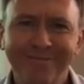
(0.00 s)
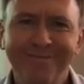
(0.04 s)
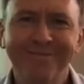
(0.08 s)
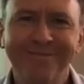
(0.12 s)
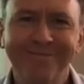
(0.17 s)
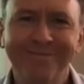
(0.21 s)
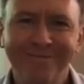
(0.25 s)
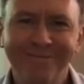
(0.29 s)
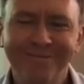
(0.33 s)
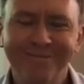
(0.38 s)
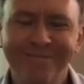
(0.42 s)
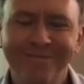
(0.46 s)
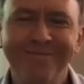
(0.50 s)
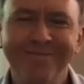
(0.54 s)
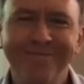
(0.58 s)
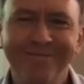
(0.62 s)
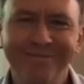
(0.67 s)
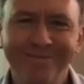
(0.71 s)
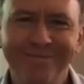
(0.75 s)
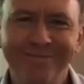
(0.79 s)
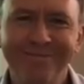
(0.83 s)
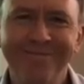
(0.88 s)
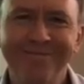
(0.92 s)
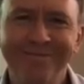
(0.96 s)

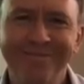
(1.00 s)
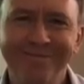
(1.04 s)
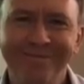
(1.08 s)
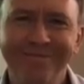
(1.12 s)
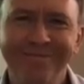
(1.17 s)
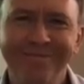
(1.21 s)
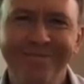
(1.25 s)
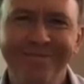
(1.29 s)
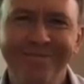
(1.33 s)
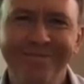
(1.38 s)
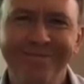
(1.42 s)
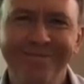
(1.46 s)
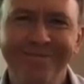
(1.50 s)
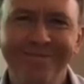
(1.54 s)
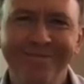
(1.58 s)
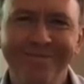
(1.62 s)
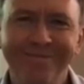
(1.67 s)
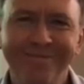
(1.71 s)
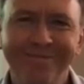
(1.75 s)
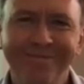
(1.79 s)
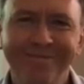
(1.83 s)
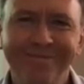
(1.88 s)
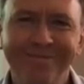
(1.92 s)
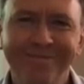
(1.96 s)

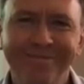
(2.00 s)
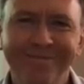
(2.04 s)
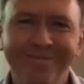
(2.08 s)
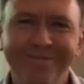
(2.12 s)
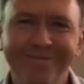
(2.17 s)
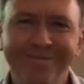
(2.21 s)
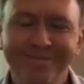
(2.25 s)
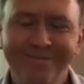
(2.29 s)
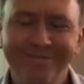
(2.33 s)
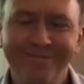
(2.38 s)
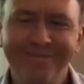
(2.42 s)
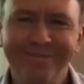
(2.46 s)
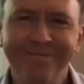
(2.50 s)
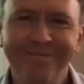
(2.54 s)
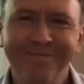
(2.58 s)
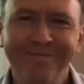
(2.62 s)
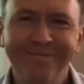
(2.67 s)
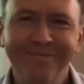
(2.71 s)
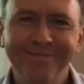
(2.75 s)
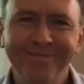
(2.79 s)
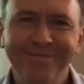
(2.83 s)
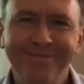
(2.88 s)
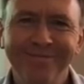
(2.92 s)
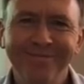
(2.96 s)

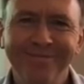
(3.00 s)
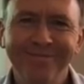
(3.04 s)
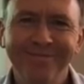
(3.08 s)
[no speech]